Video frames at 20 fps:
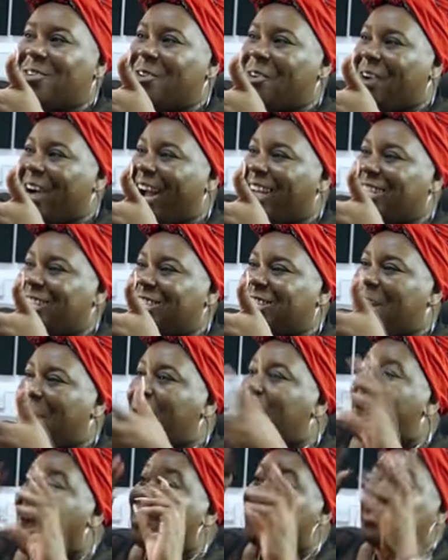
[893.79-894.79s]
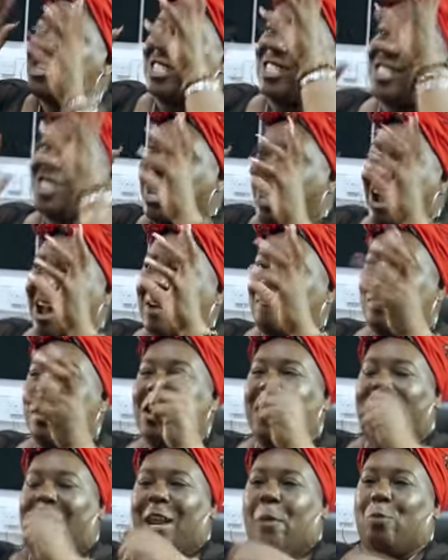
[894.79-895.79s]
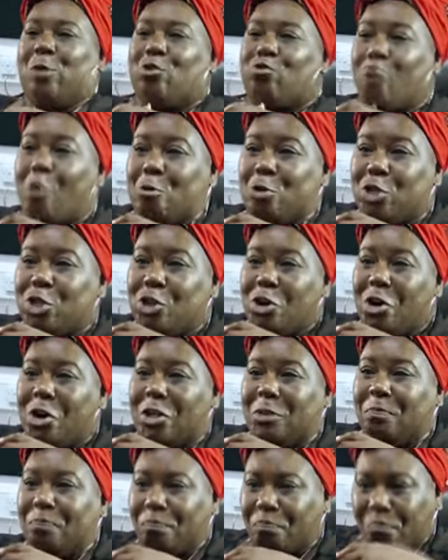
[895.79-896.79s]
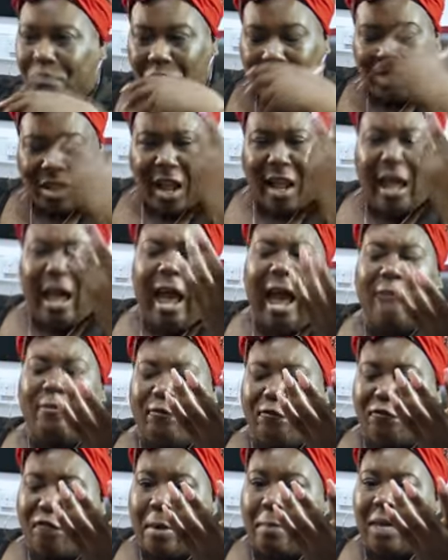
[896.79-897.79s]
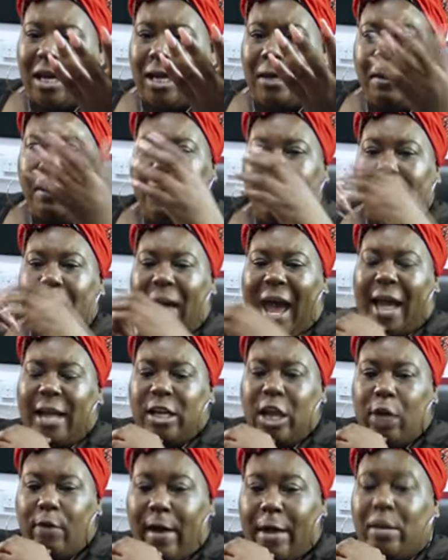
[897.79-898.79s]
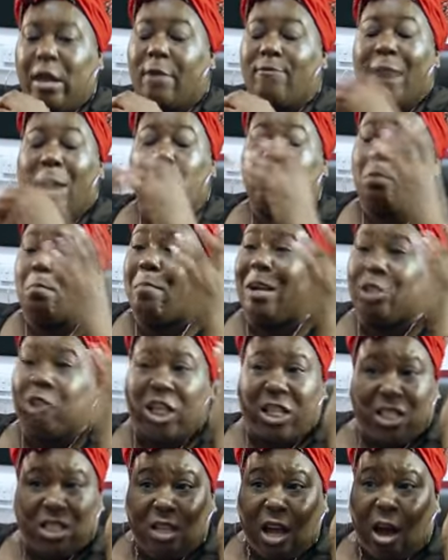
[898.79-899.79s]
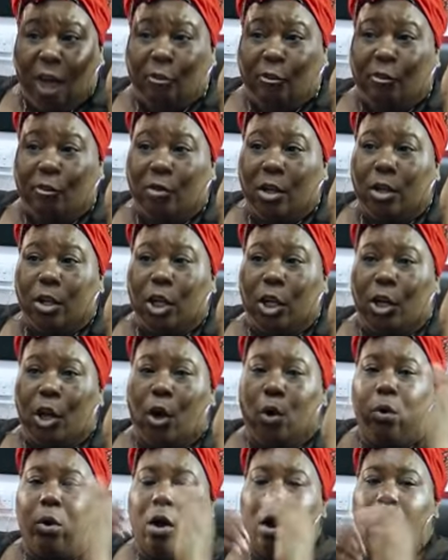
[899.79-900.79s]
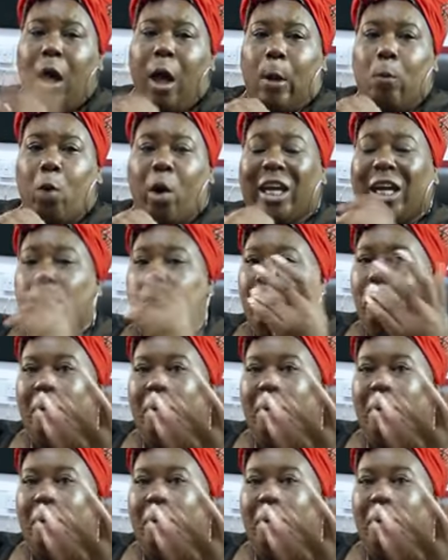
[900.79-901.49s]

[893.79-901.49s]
at the time, and that was Roshan and Femi, and that was magic stuff. You know, working with